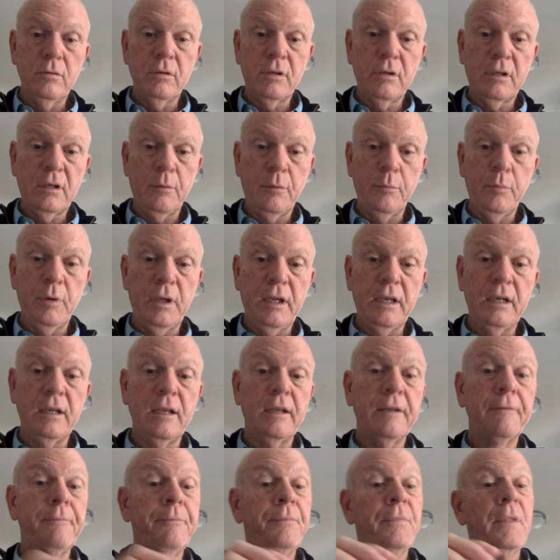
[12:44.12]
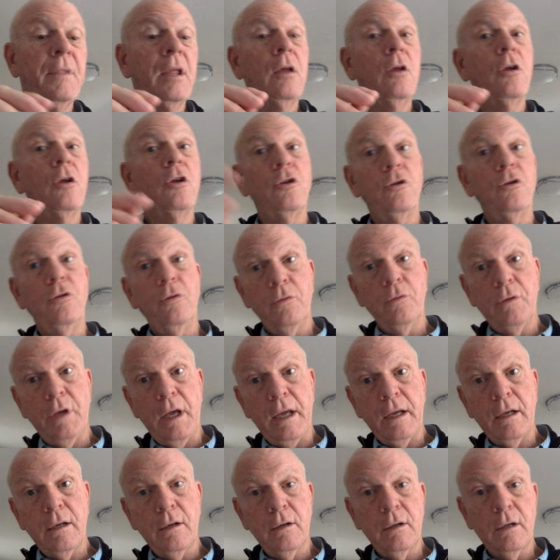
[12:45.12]
complete it. You
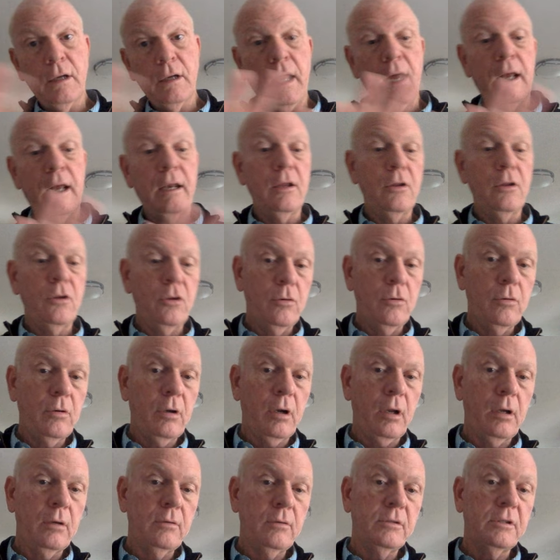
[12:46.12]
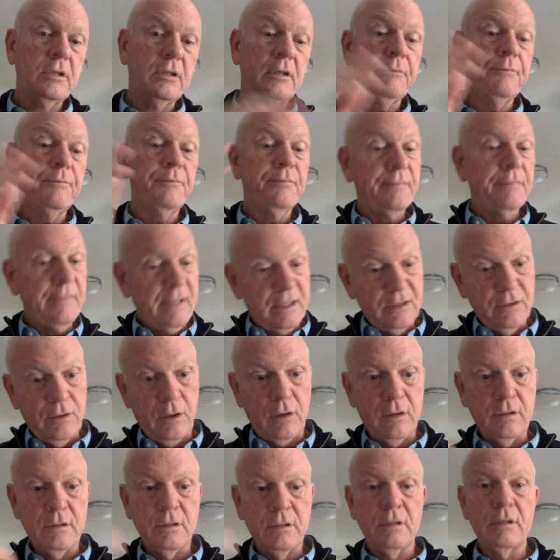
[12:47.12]
take a look at it, you close it, it
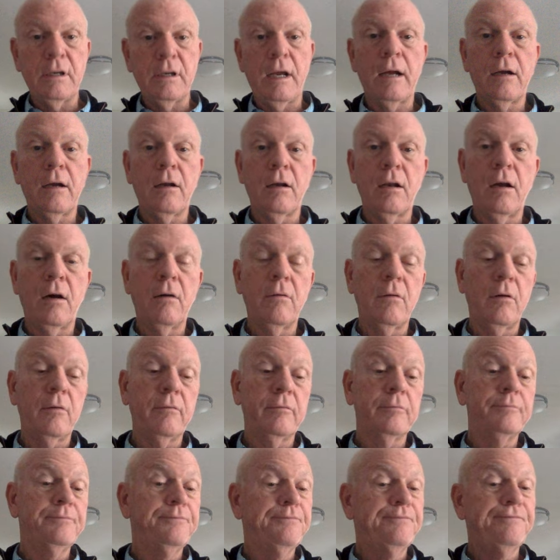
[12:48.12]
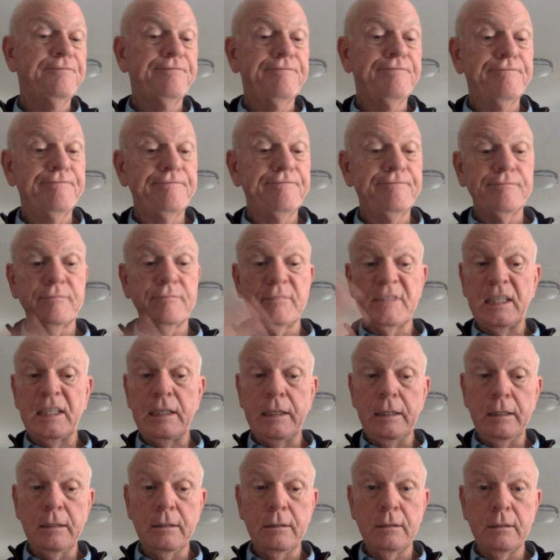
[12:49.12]
starts the cycle all
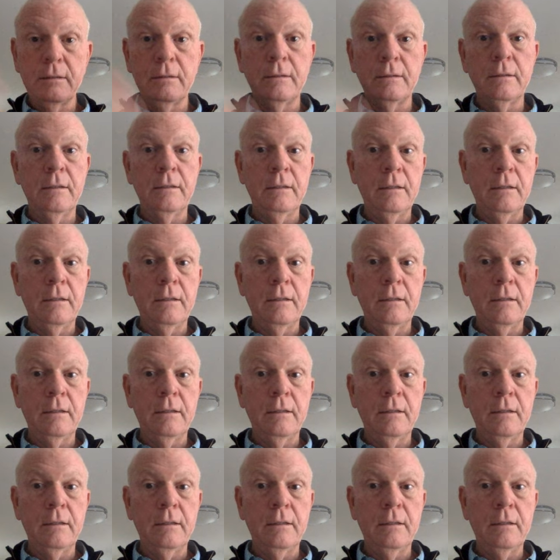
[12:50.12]
over. Hence,